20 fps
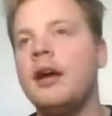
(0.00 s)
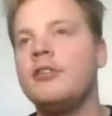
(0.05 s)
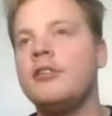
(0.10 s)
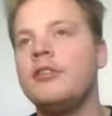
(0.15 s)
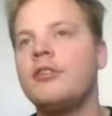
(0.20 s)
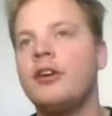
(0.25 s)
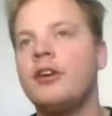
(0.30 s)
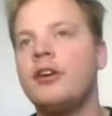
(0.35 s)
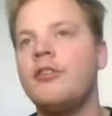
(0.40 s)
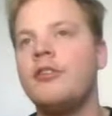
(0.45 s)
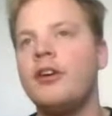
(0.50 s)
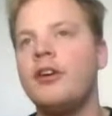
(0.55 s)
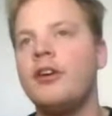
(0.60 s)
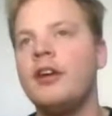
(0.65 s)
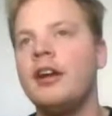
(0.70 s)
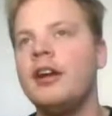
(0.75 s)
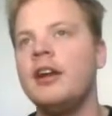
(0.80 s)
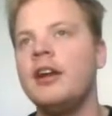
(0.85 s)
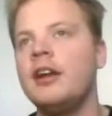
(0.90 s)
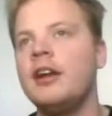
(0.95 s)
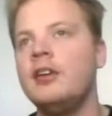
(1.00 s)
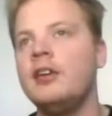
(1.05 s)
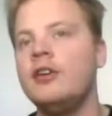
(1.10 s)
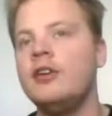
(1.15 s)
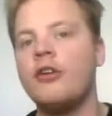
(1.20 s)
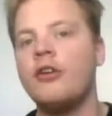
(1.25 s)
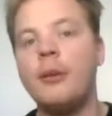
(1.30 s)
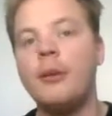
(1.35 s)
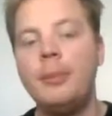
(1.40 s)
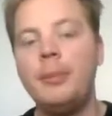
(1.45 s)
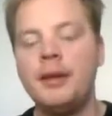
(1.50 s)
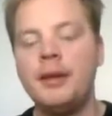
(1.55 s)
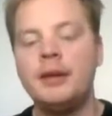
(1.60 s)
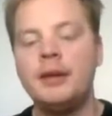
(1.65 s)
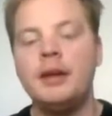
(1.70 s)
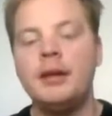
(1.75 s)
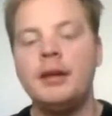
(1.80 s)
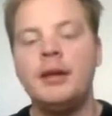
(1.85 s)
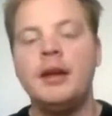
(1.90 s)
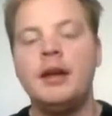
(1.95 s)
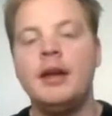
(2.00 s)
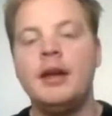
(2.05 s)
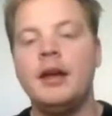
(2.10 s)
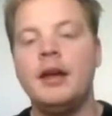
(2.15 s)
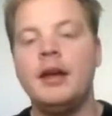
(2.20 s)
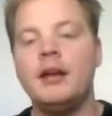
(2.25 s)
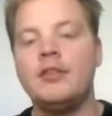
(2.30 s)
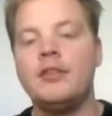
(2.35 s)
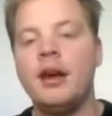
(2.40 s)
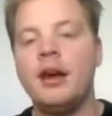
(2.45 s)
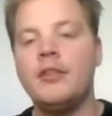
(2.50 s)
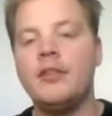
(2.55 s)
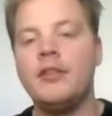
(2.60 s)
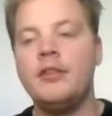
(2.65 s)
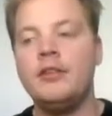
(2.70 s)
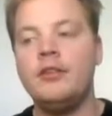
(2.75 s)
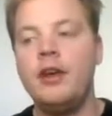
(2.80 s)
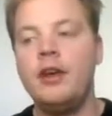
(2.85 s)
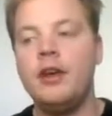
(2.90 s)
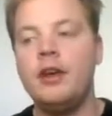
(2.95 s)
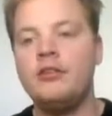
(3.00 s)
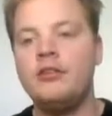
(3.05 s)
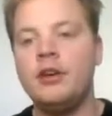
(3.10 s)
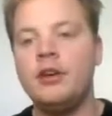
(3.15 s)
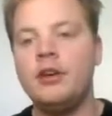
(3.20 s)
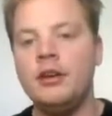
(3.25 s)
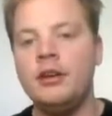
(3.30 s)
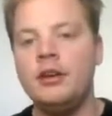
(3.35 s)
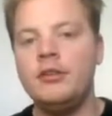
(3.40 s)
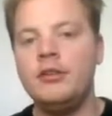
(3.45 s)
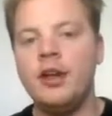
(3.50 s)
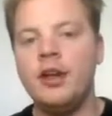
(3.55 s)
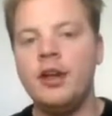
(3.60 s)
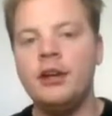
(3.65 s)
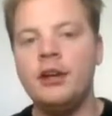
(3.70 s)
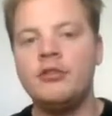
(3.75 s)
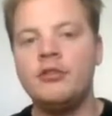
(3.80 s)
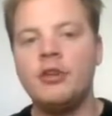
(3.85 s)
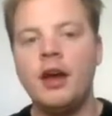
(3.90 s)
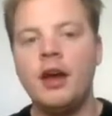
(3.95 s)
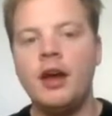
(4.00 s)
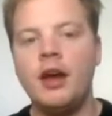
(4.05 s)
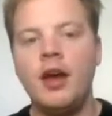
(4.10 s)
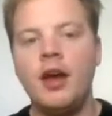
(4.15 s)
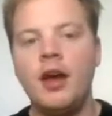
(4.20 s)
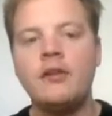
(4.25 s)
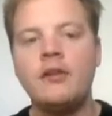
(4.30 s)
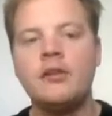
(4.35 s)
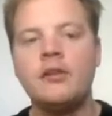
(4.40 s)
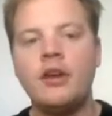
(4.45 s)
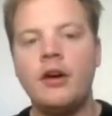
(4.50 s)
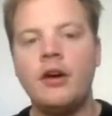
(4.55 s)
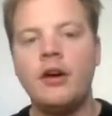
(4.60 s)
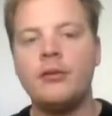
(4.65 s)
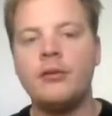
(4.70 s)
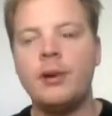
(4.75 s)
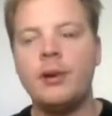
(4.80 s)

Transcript: server in Europe, Southeast Asia, East Asia, and South